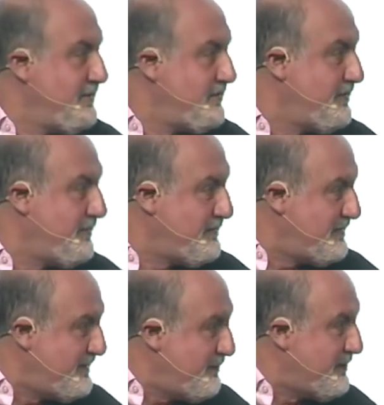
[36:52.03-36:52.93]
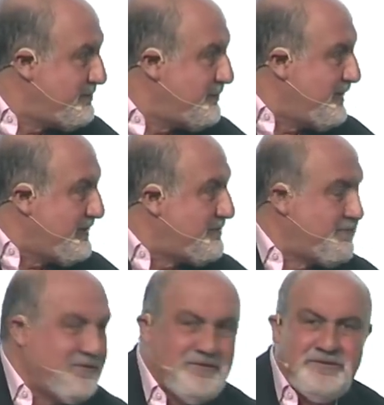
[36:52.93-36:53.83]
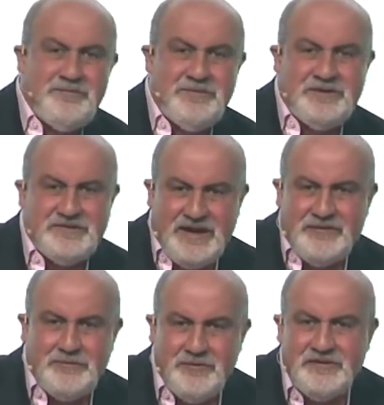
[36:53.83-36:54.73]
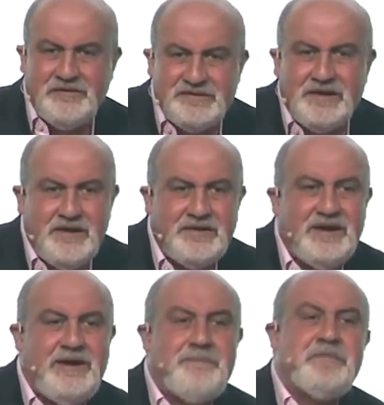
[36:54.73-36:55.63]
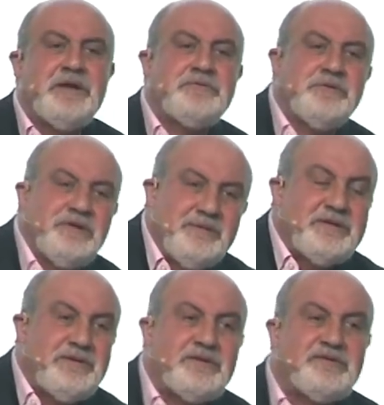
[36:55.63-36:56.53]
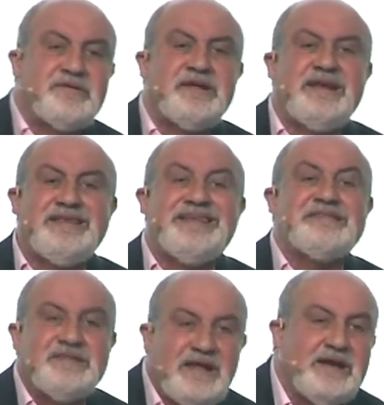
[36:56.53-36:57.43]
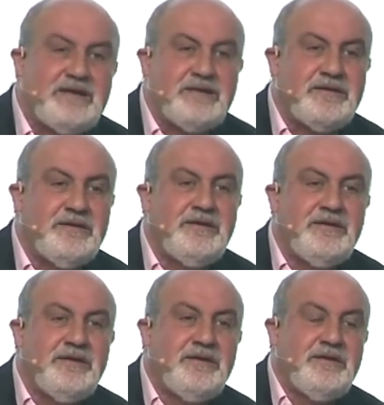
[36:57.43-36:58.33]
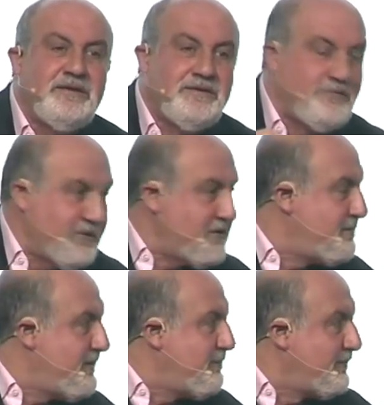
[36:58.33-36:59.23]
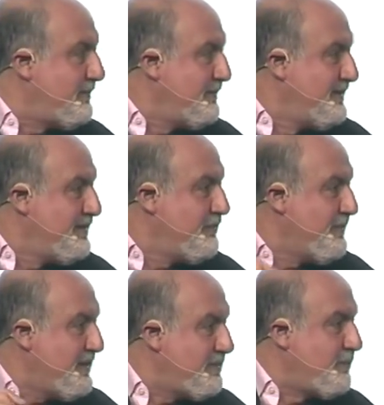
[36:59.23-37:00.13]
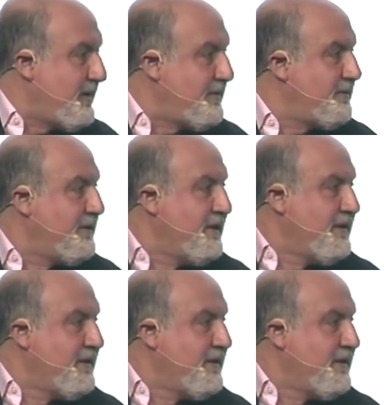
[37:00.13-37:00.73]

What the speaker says: See, there's a difference between entrepreneur, because entrepreneurs have skin in the game, to limit, because society doesn't like rich people who made their wealth